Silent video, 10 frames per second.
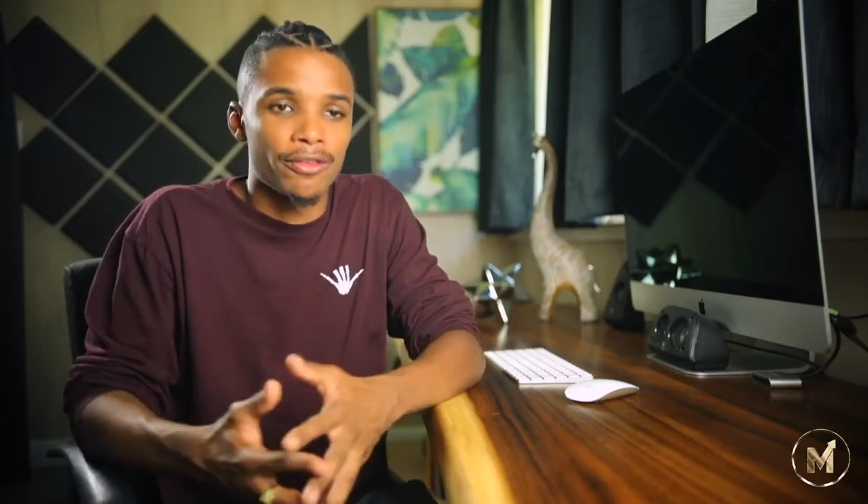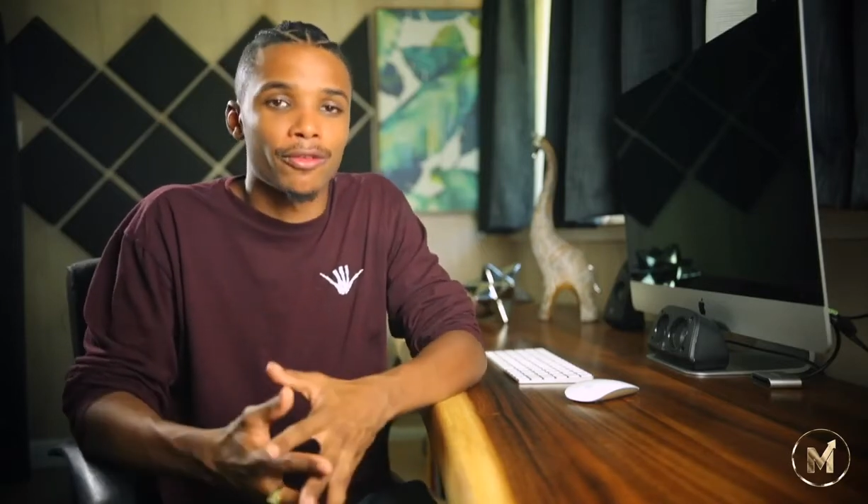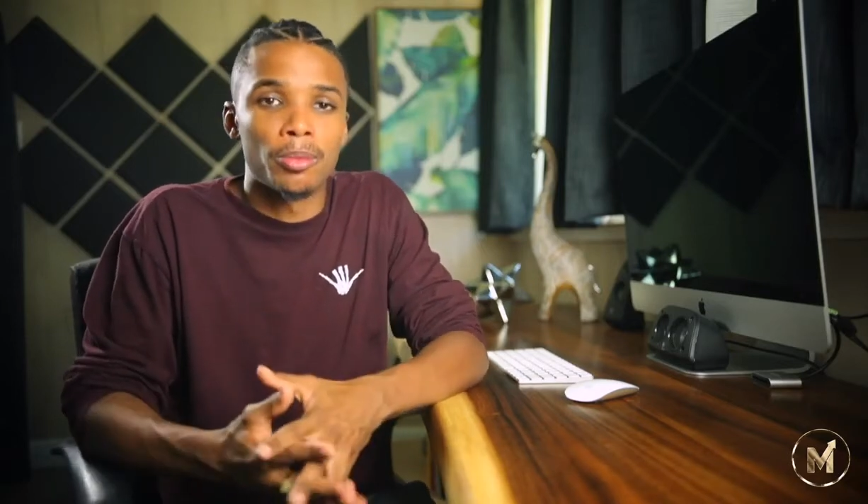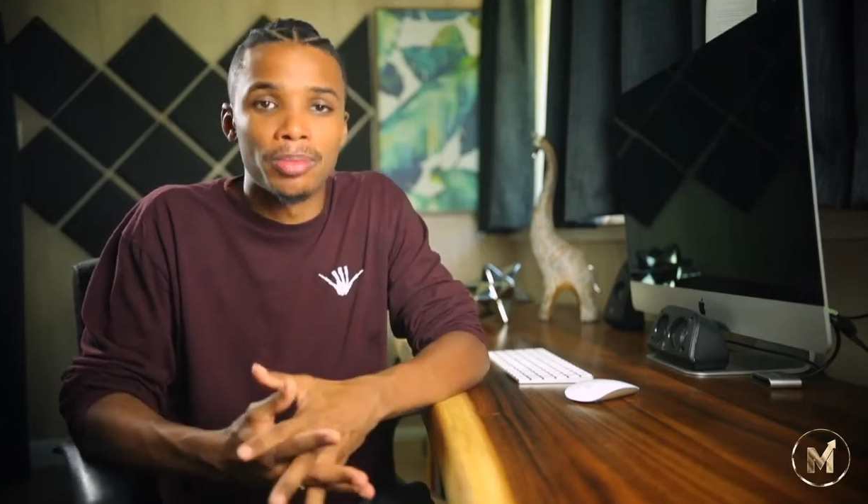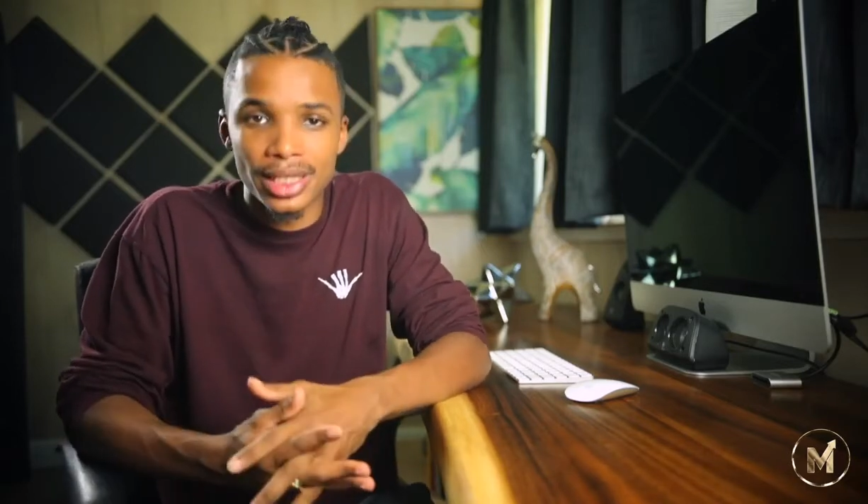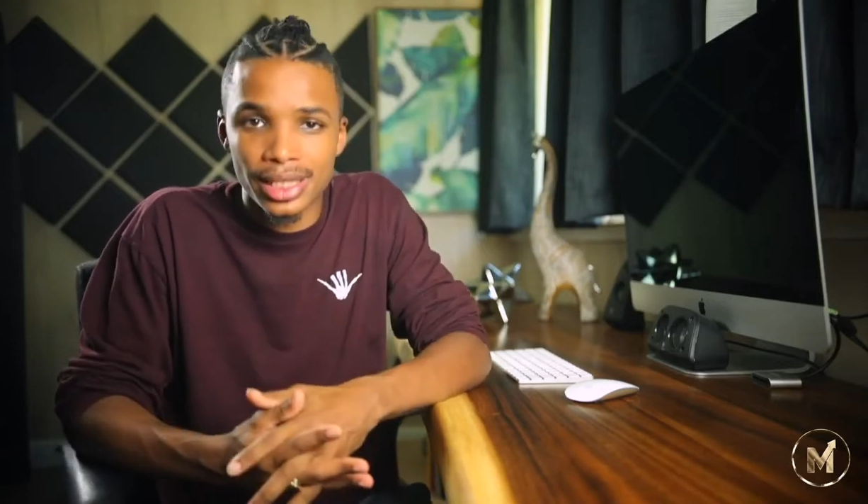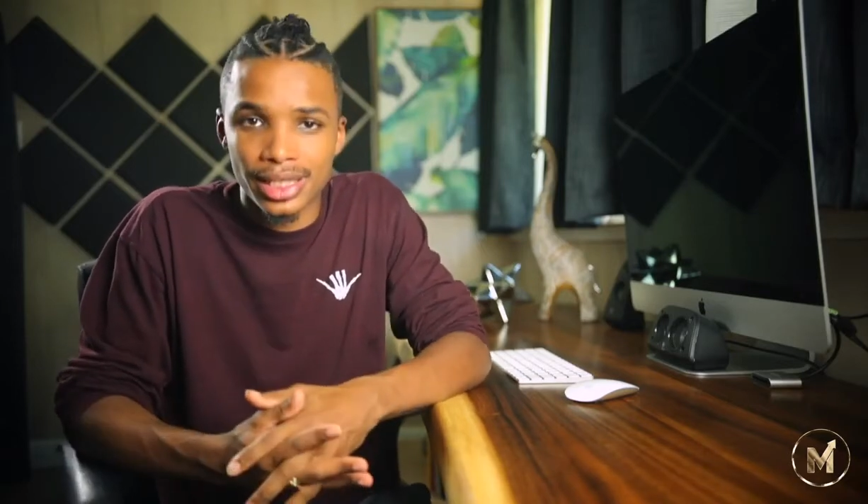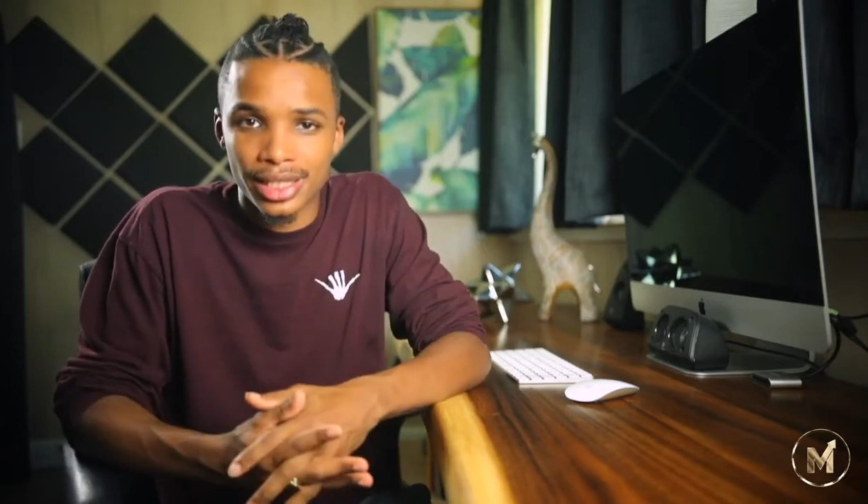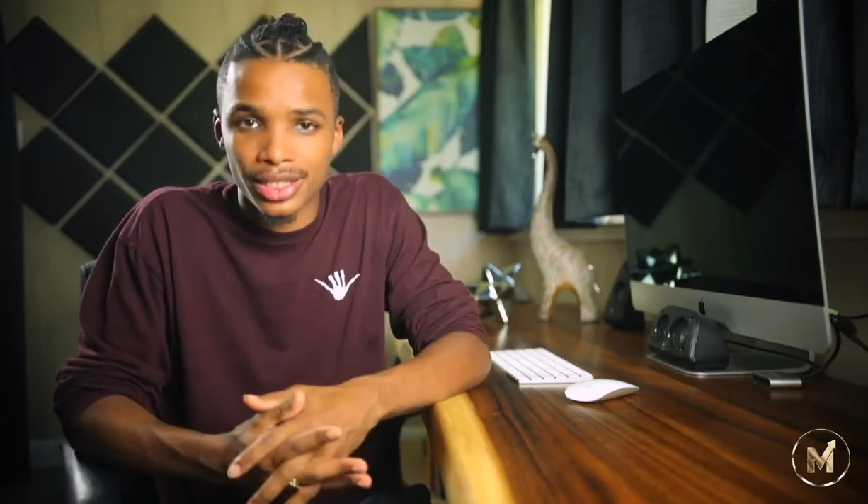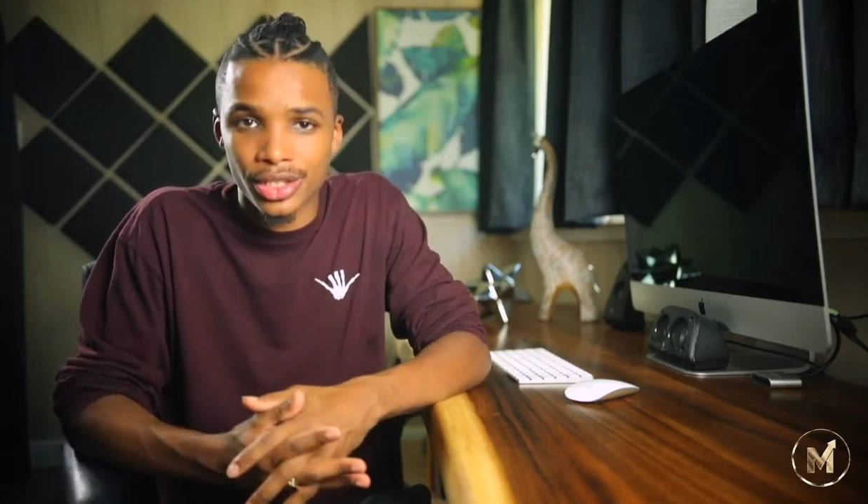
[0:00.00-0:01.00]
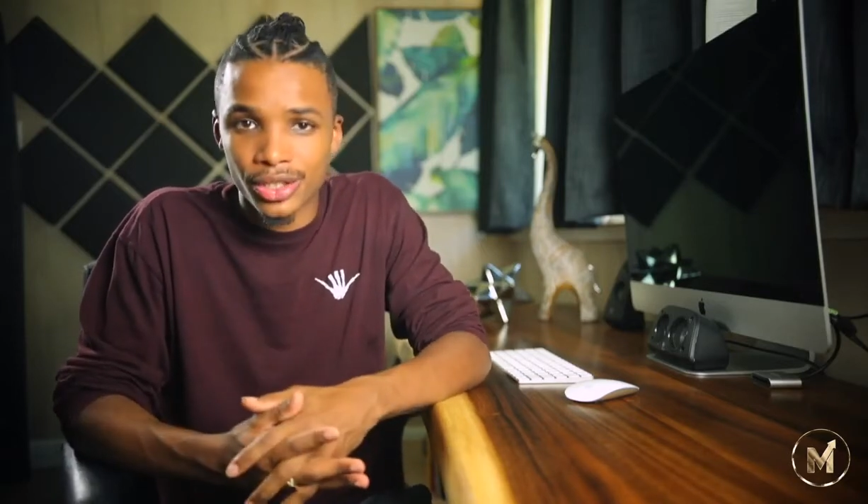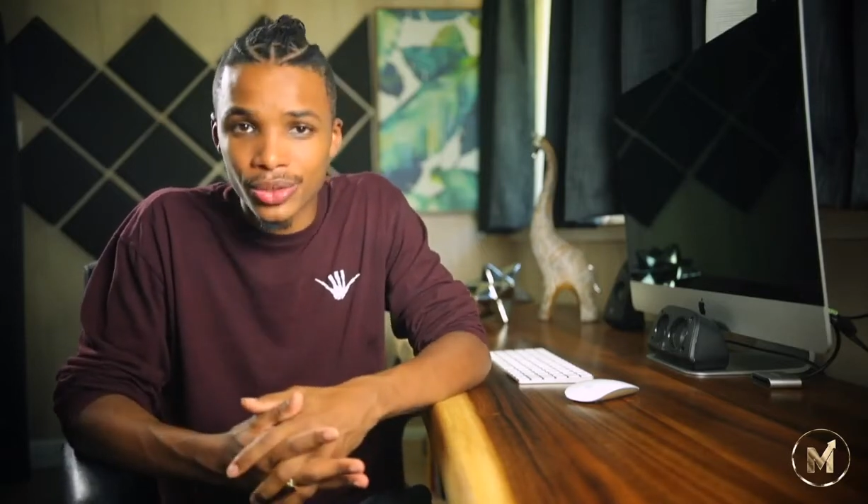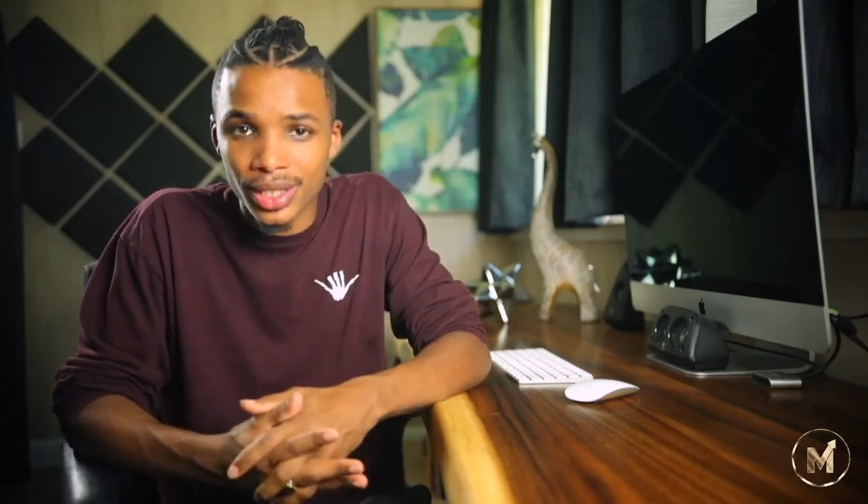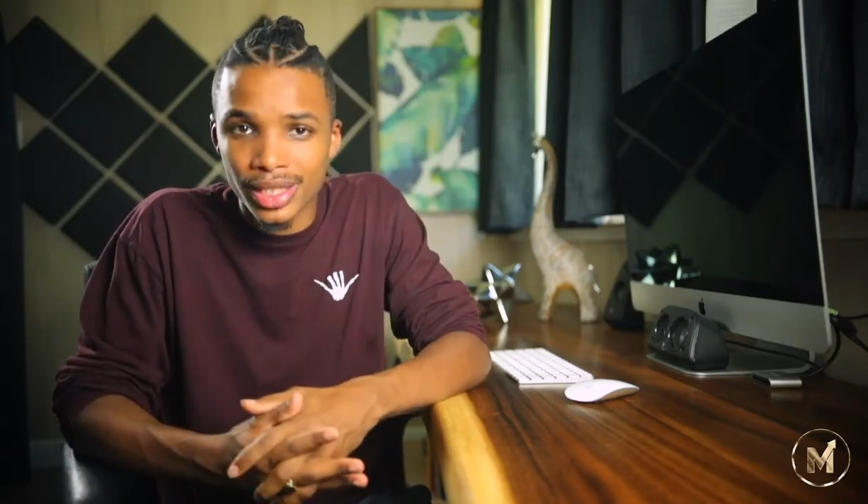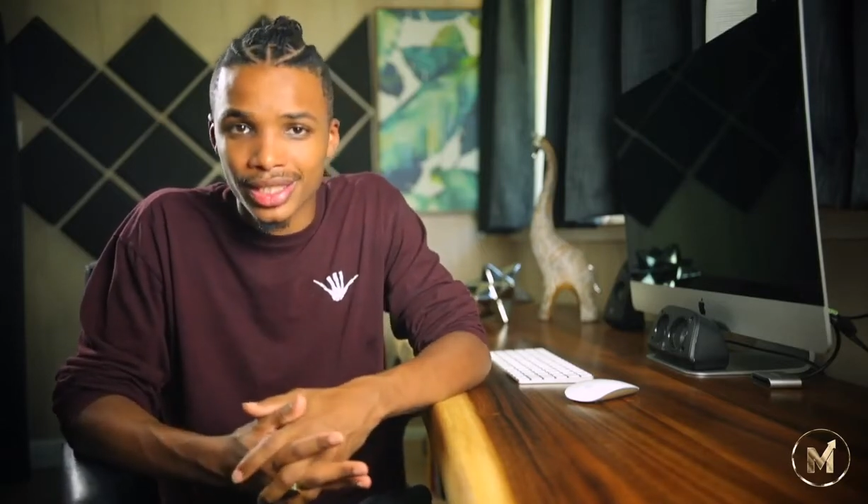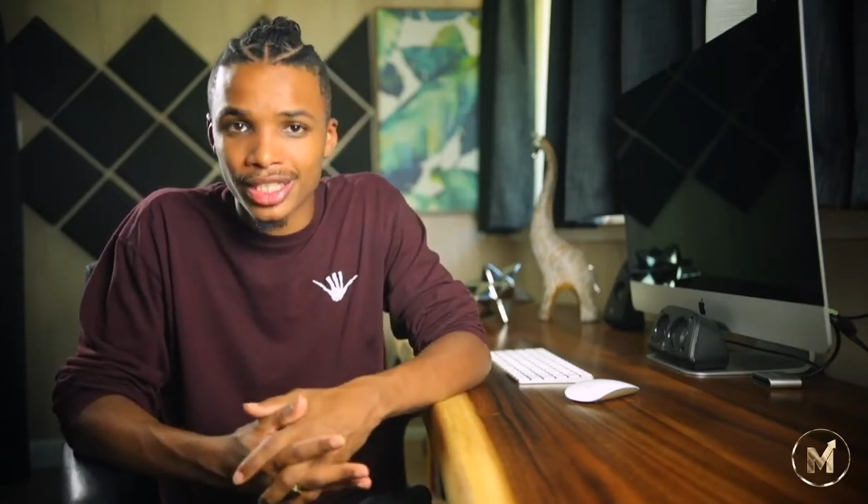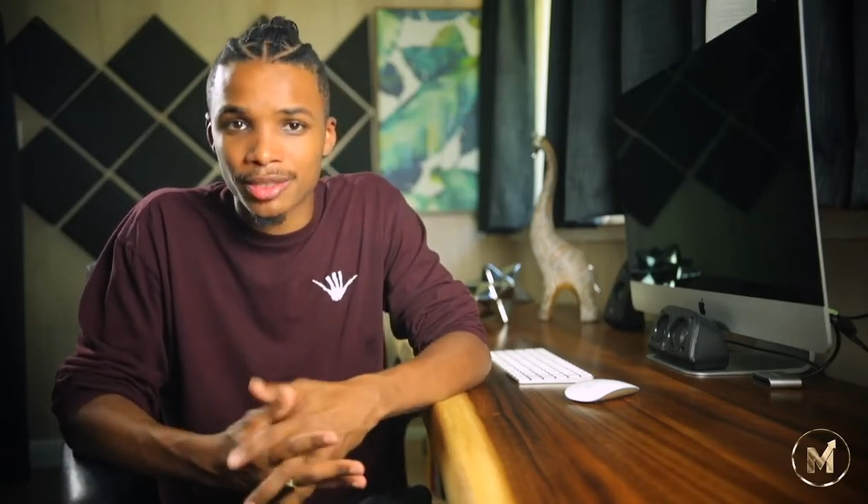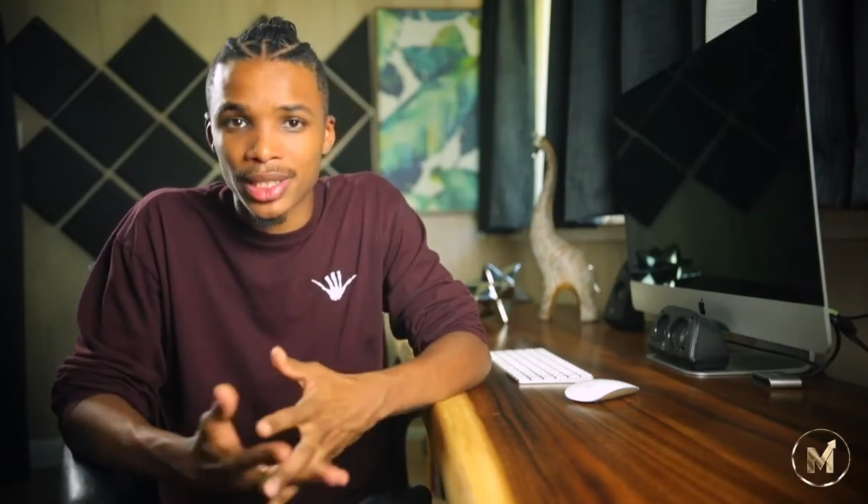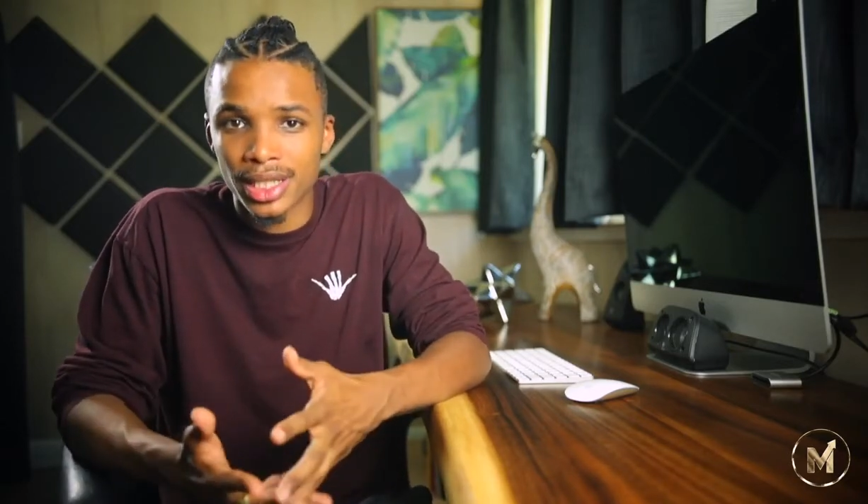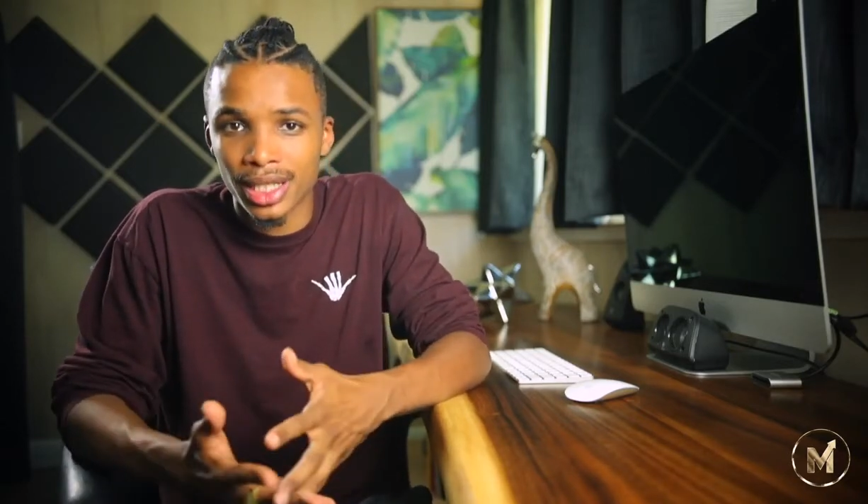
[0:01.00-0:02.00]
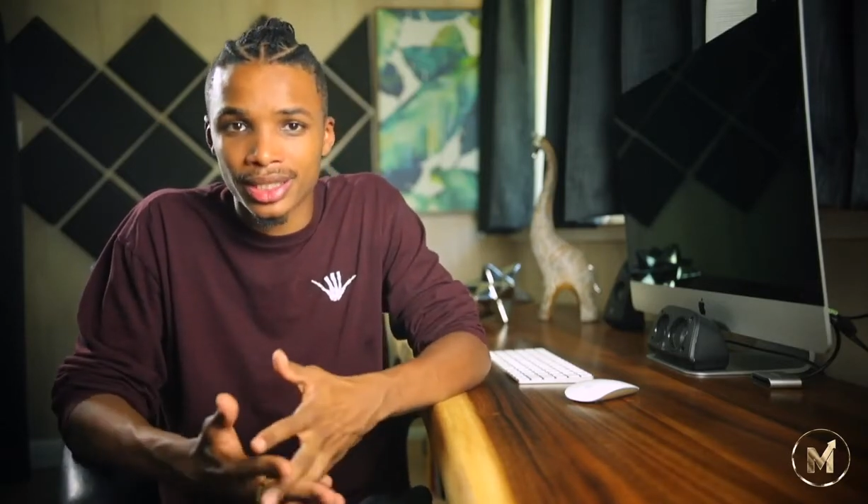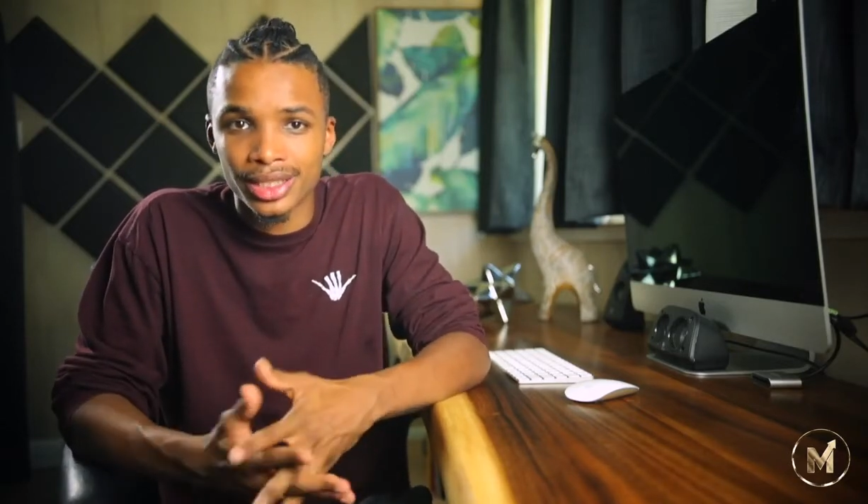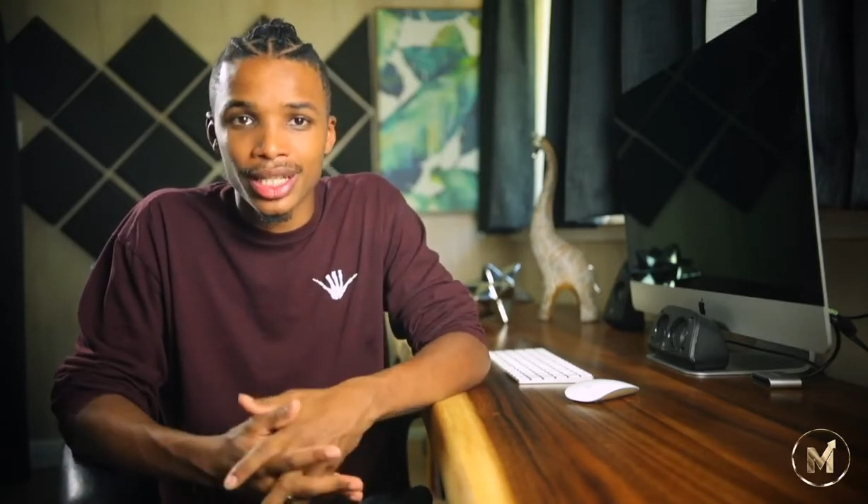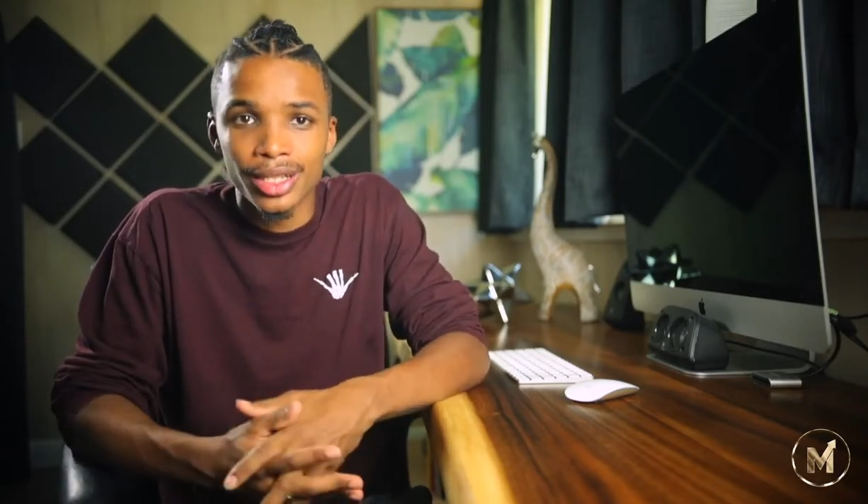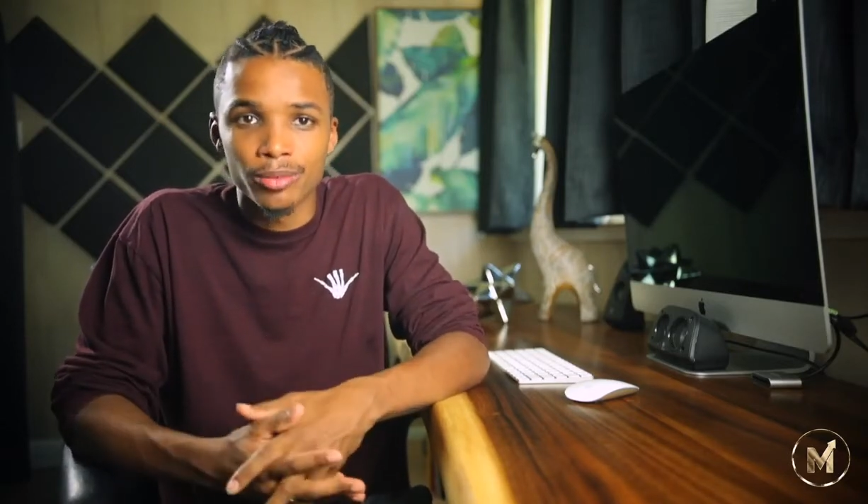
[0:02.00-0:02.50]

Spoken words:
for businesses to do this is because